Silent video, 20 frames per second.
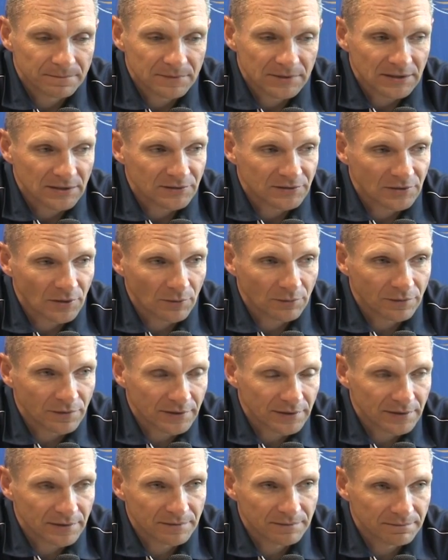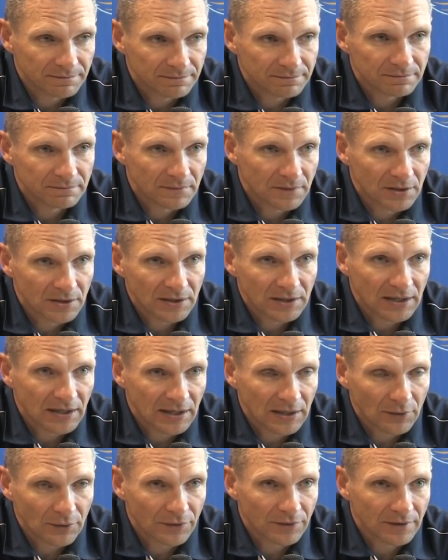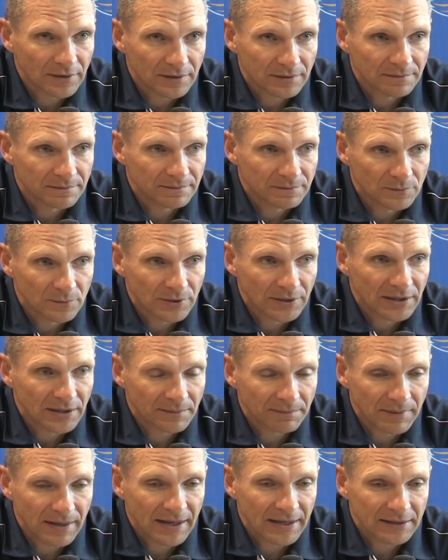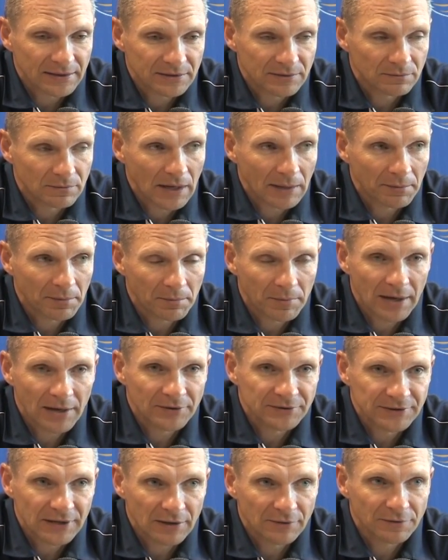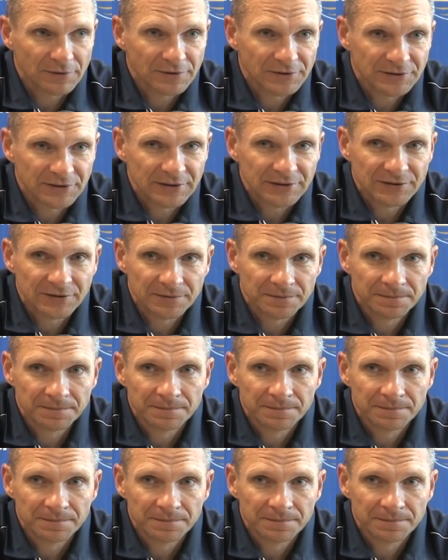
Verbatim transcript: he's hopefully going to get healthy, and we'll get him back. Robert Brown is out for the season.